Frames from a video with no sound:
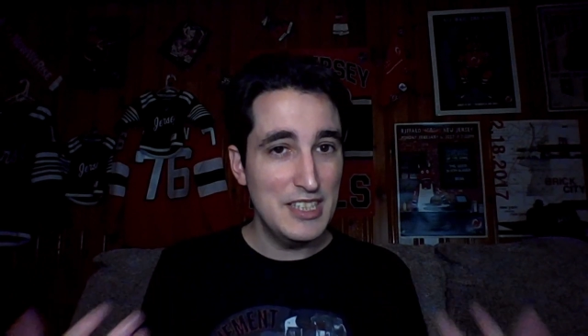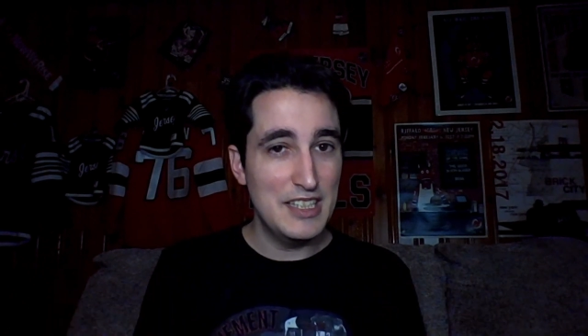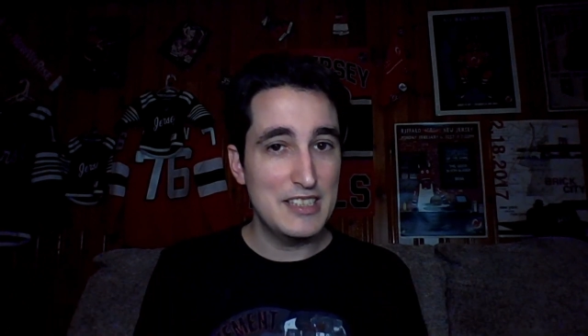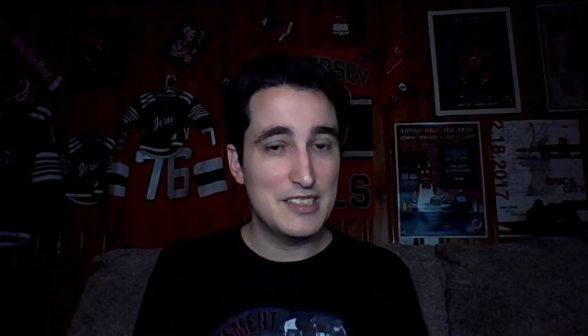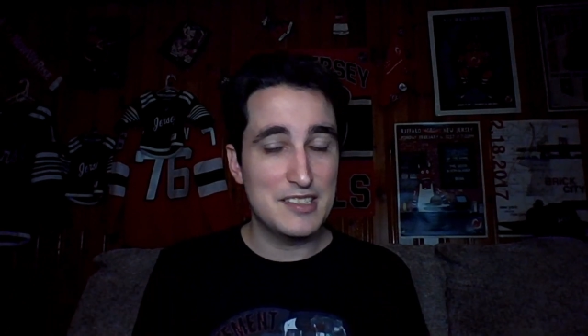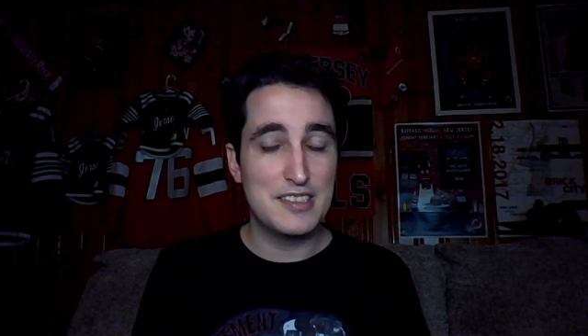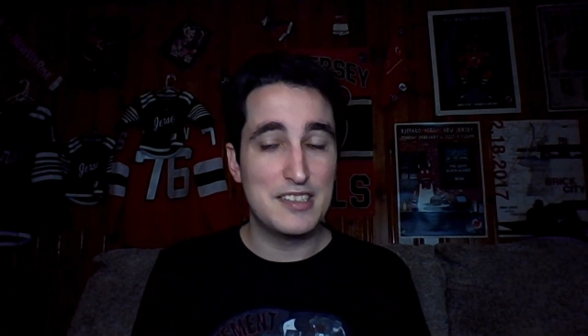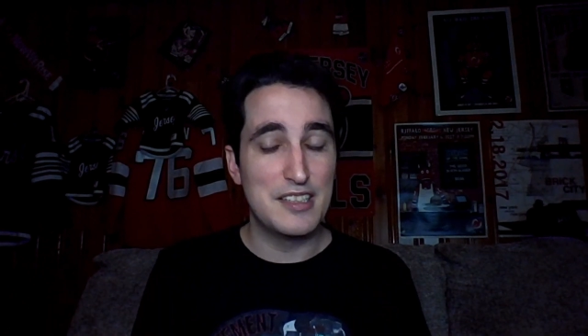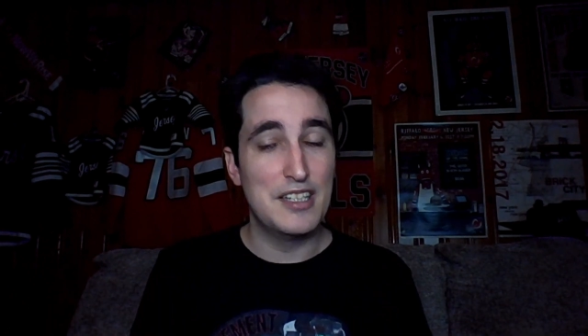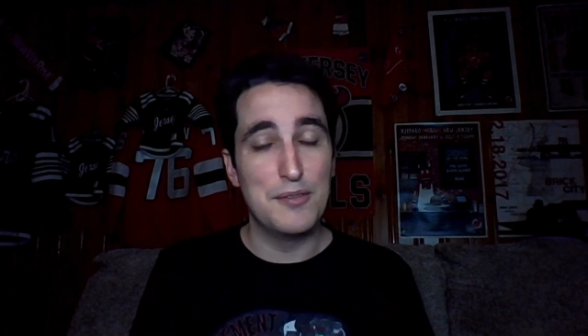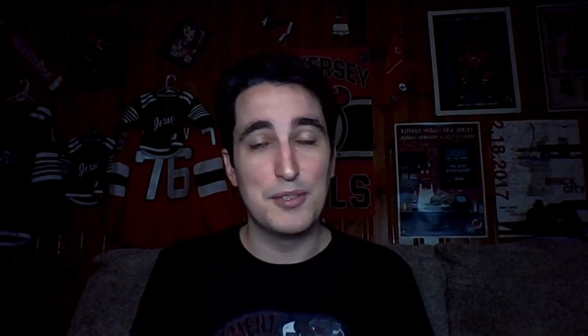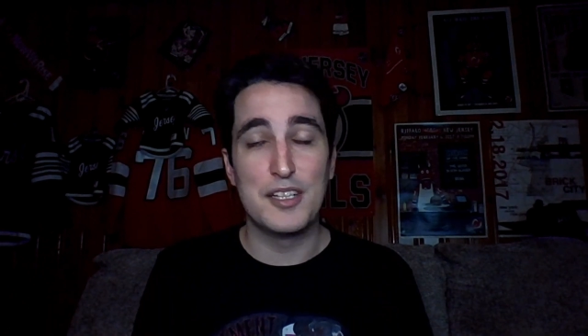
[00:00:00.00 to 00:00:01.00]
it's
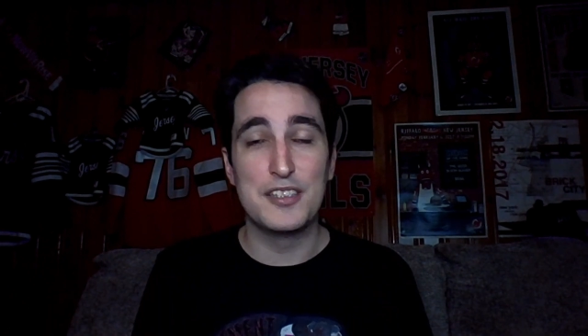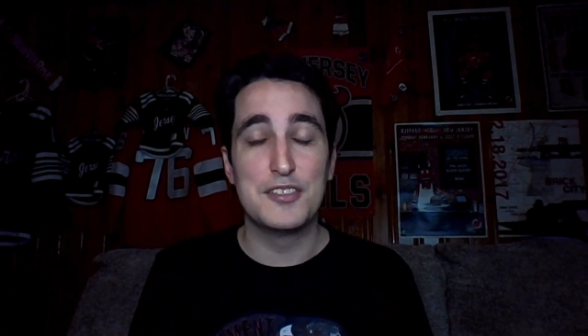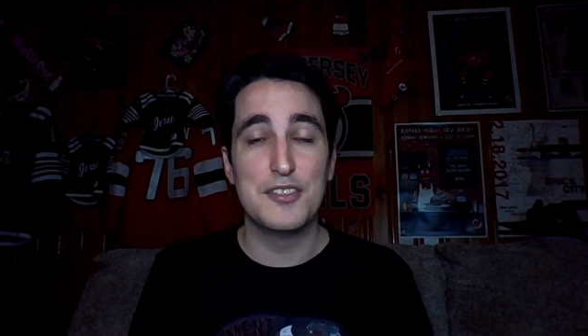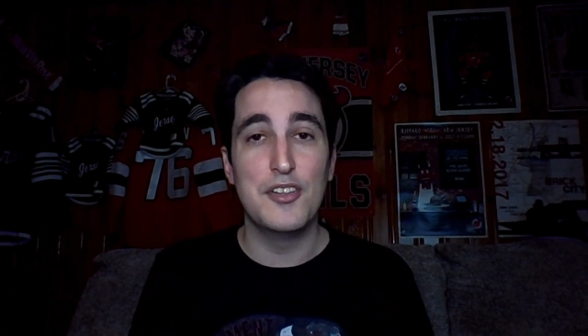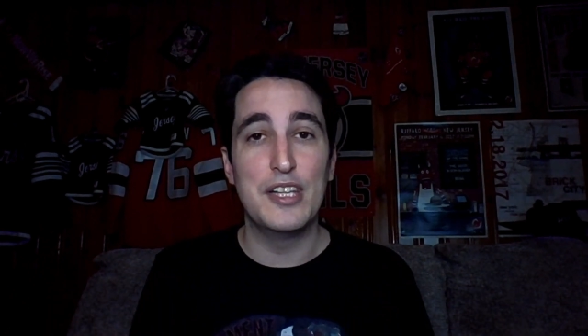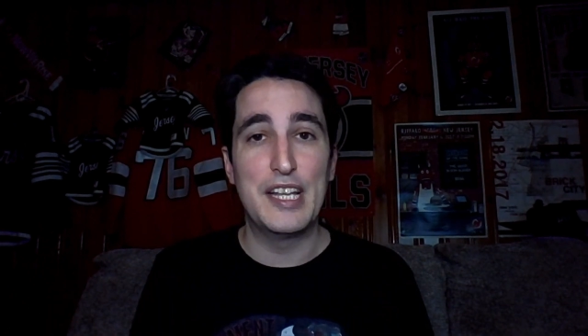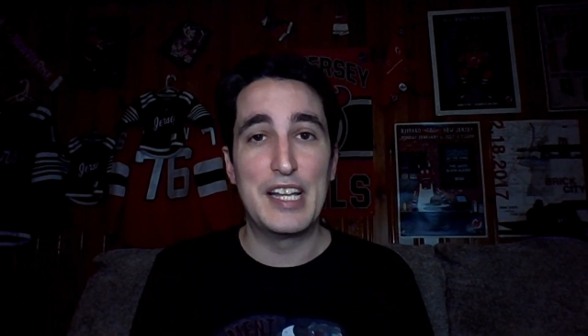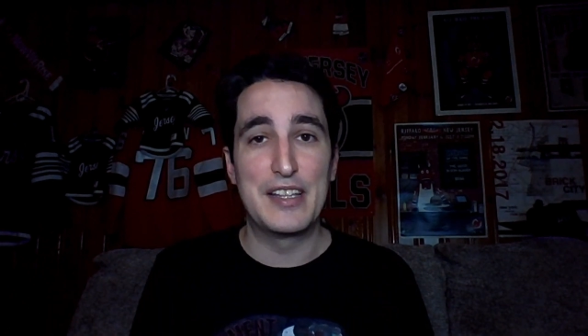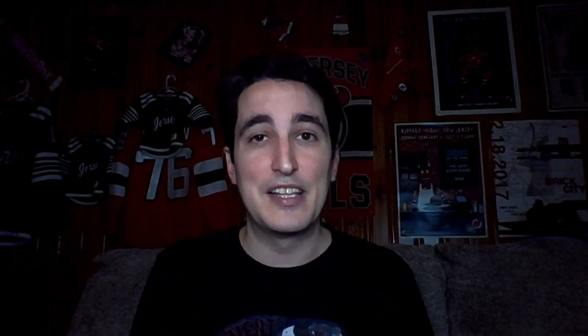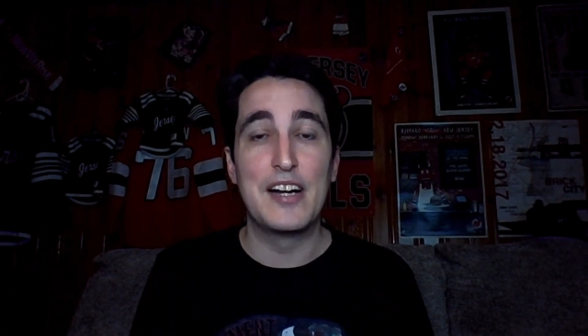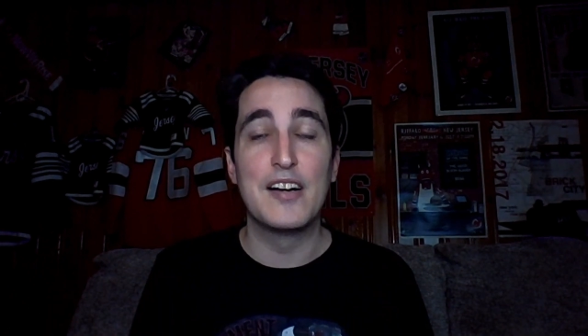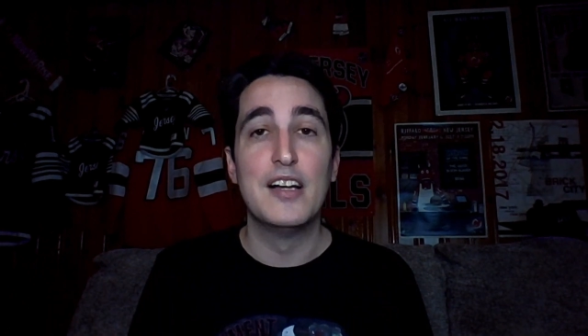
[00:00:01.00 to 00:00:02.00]
uh, we're going to slowly
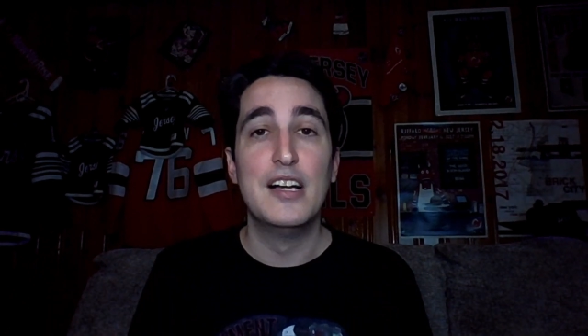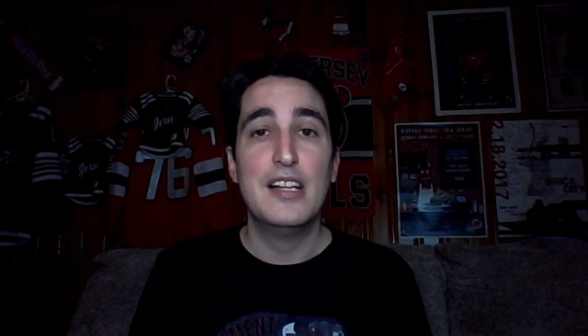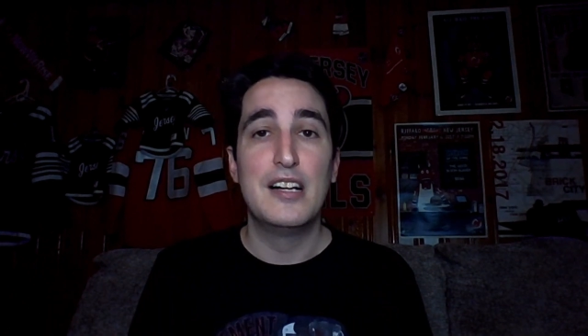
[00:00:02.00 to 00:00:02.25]
get there.